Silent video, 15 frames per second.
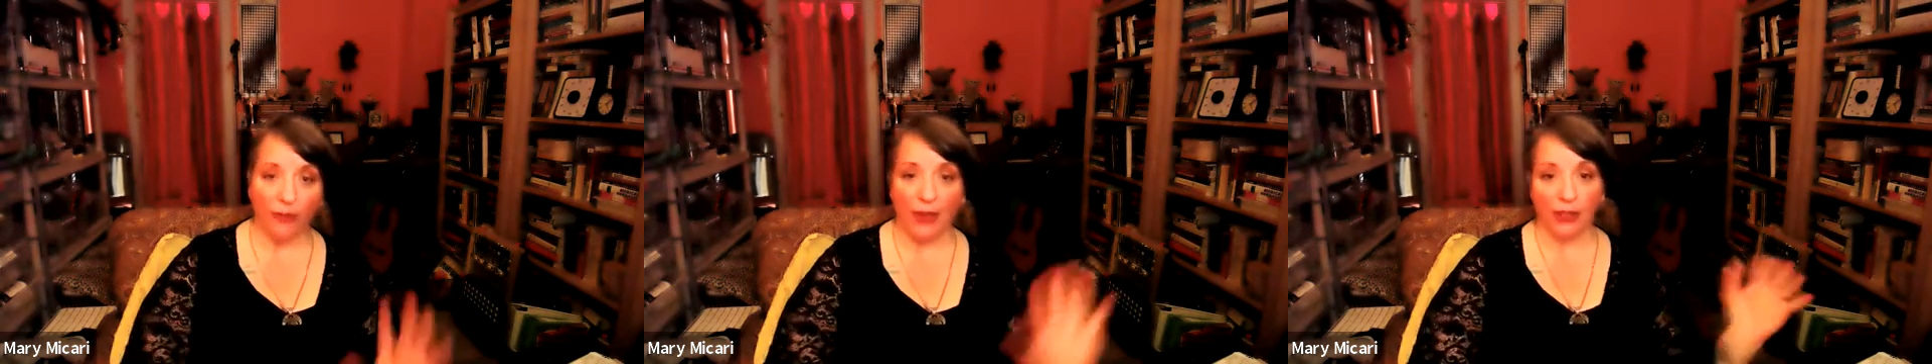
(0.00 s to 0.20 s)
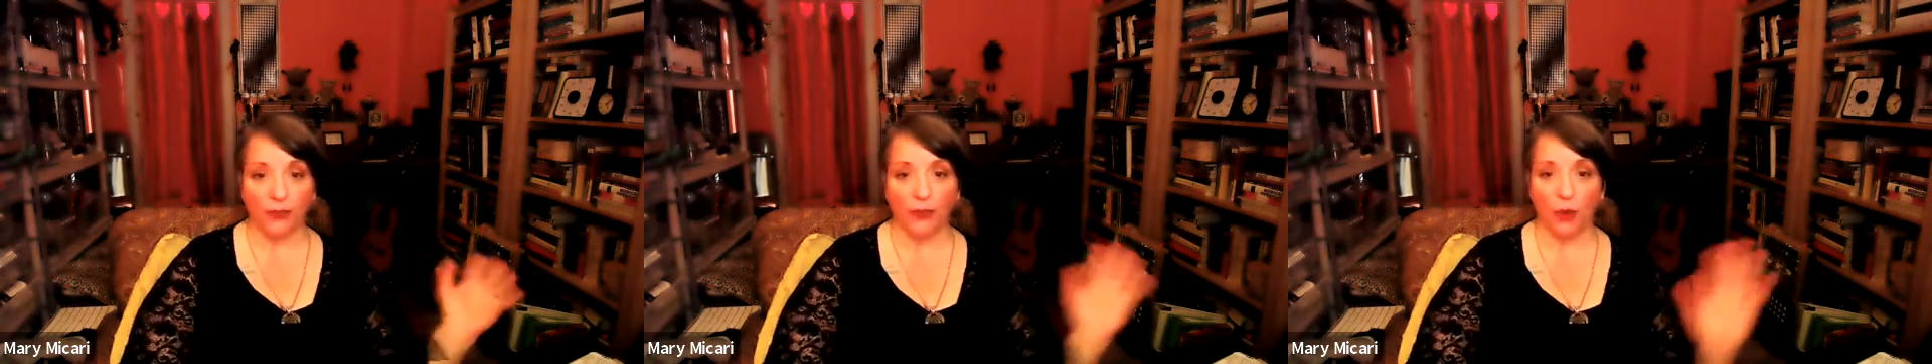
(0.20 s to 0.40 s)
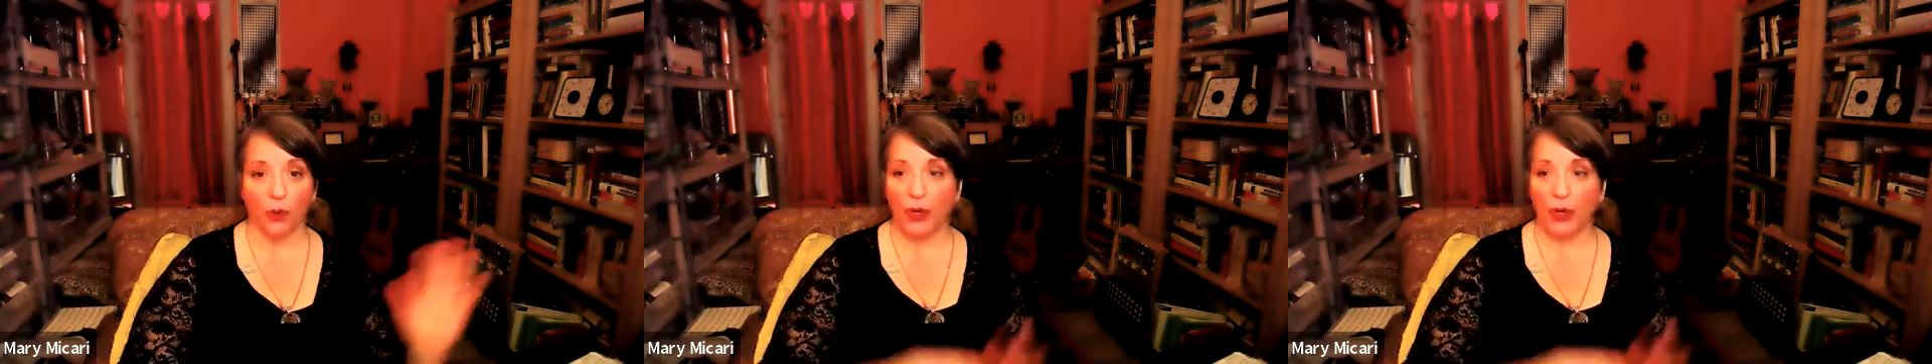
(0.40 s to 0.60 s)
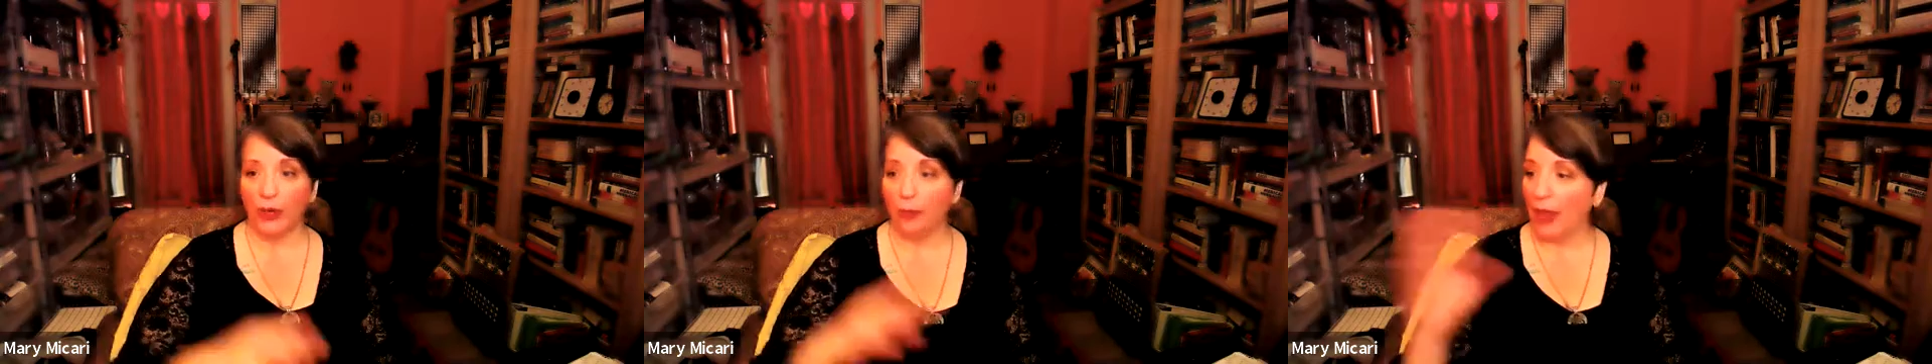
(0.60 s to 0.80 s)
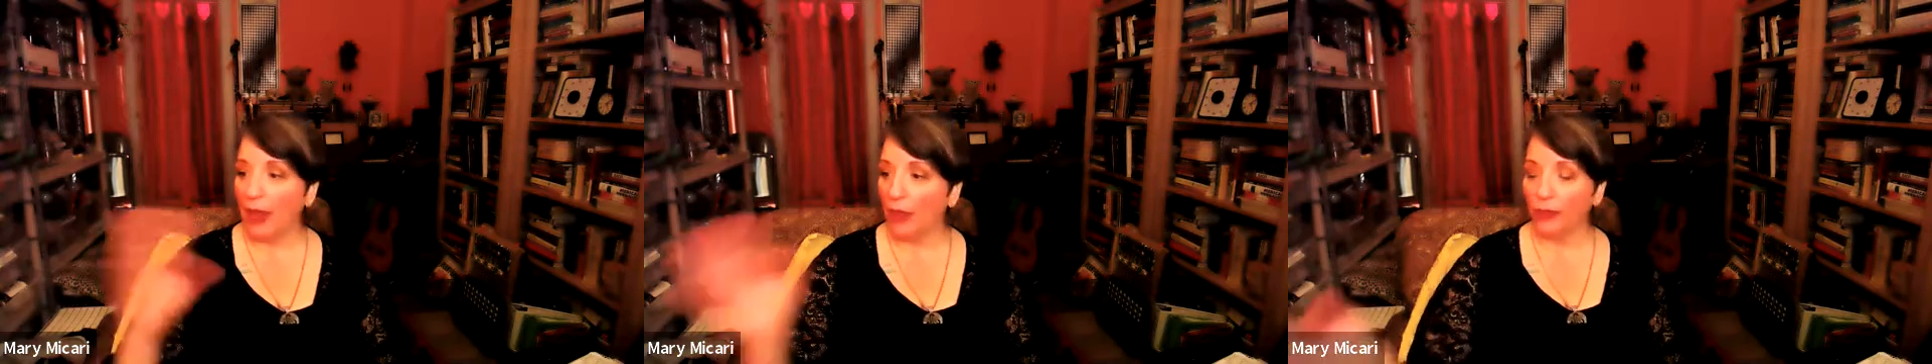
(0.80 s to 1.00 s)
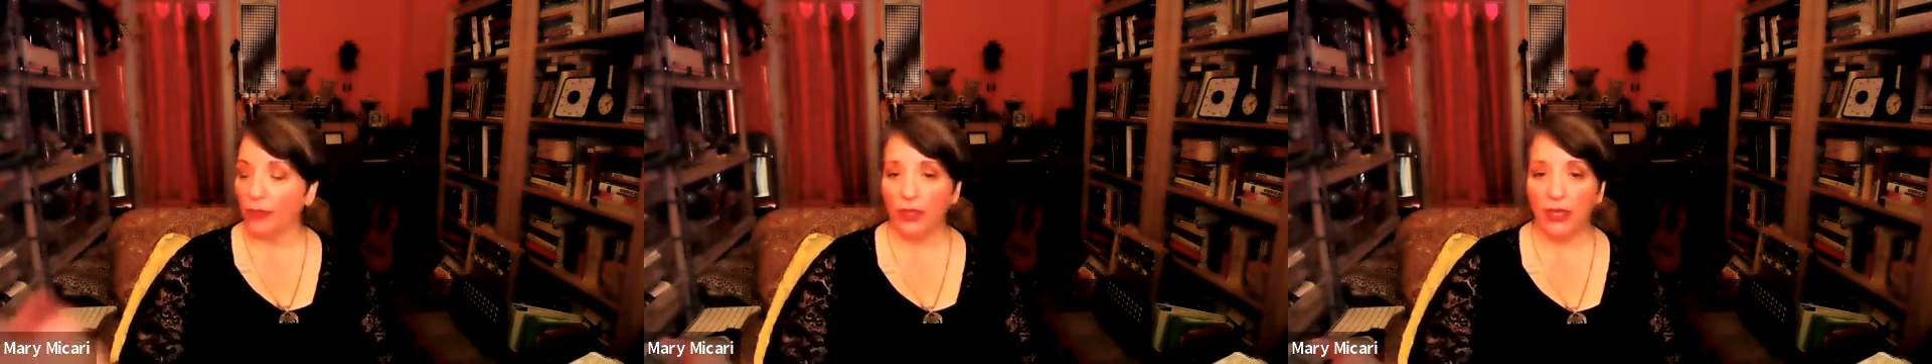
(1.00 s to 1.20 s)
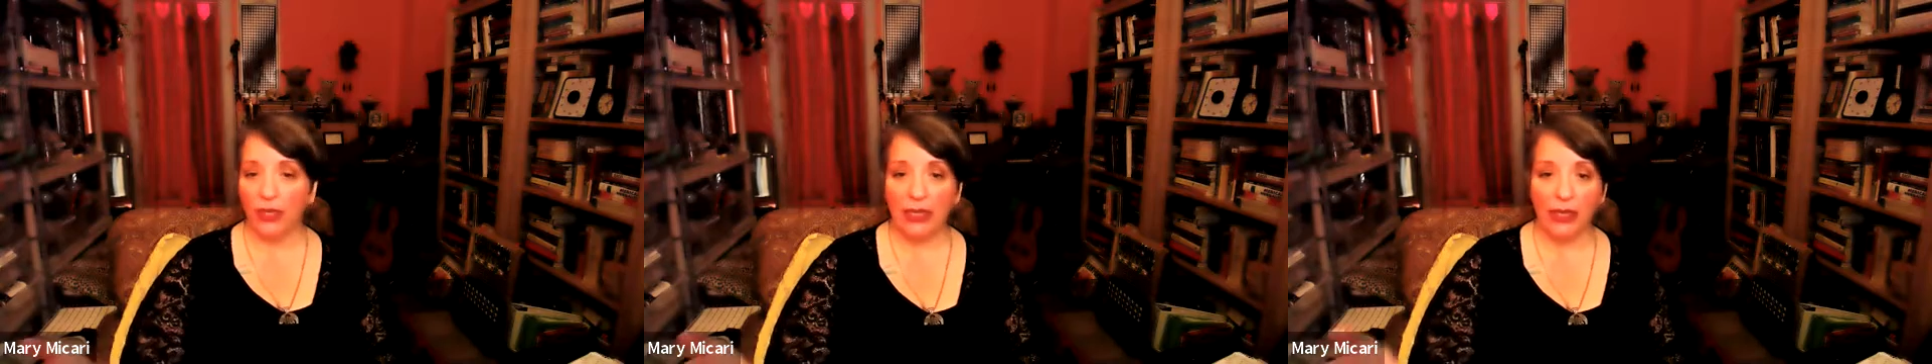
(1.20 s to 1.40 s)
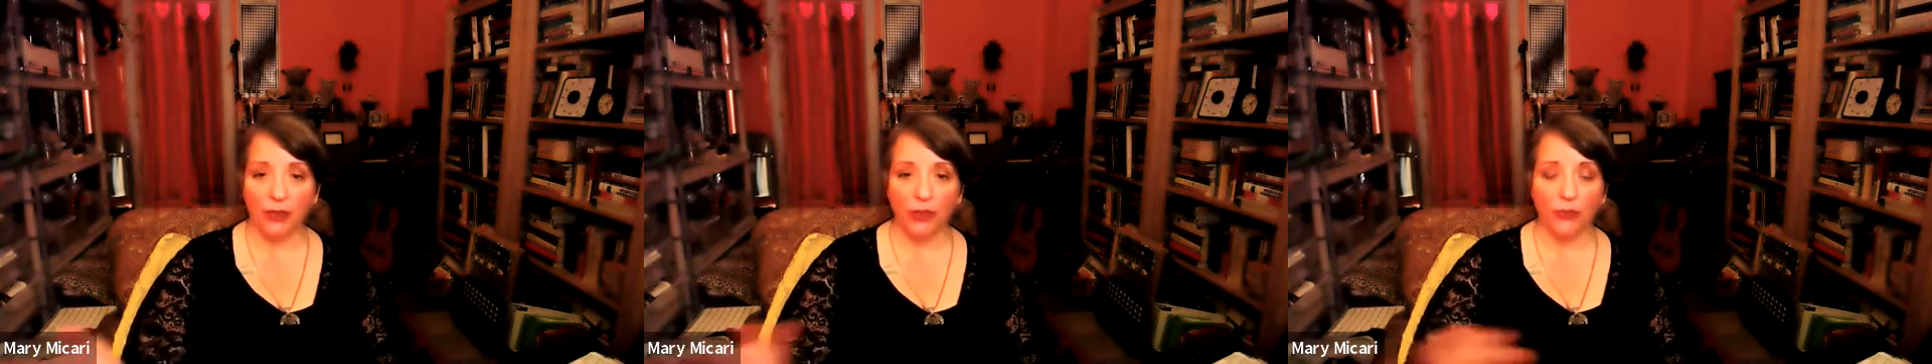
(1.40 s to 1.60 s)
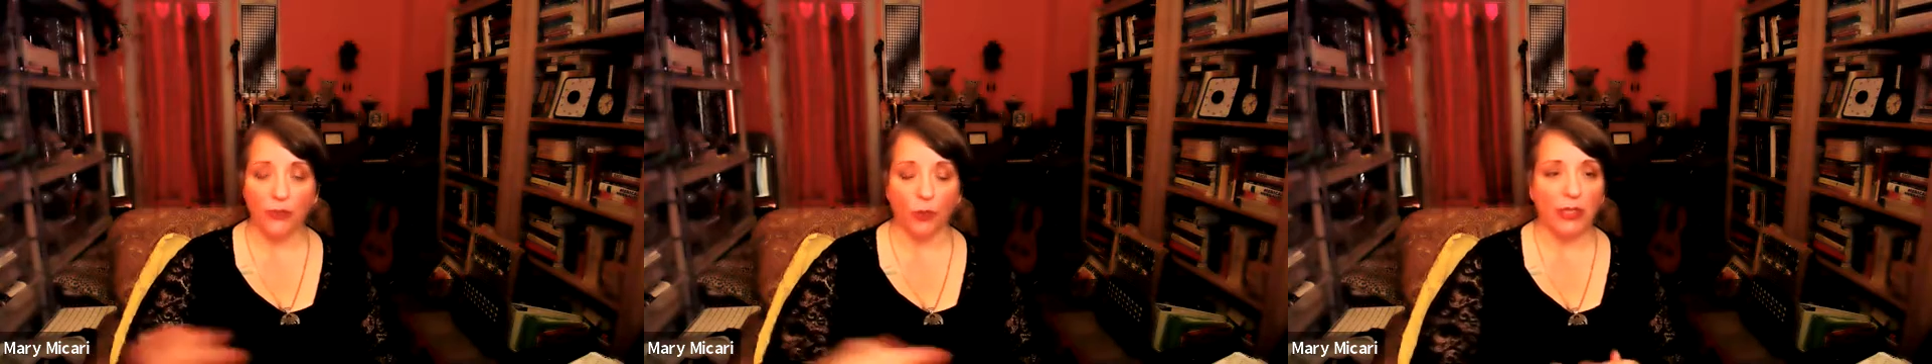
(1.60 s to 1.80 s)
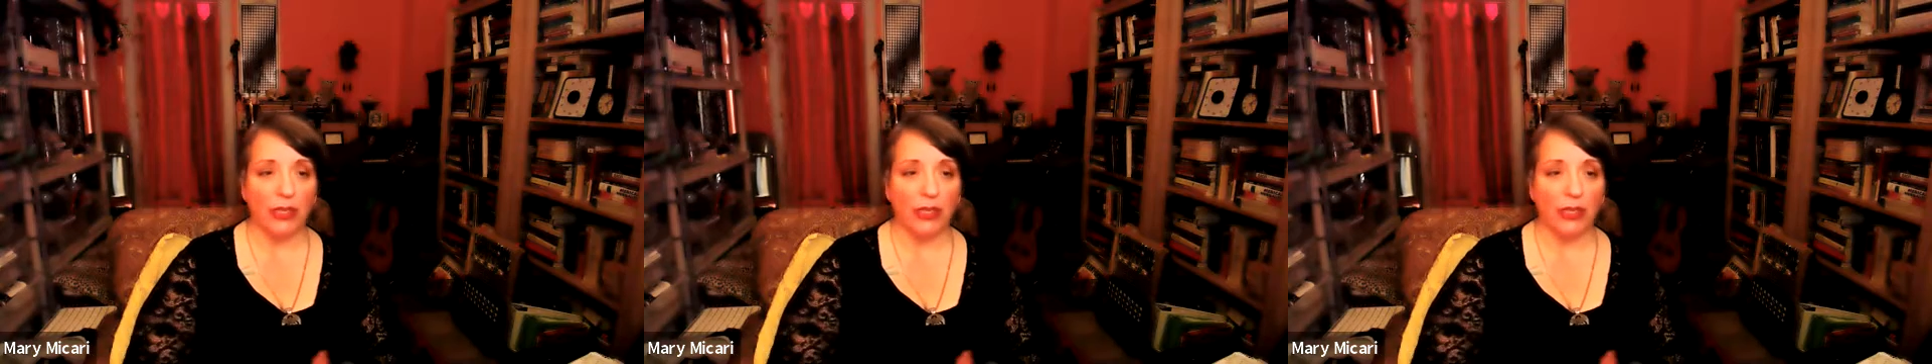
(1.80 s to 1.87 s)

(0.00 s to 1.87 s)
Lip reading: fast forward about 14 years,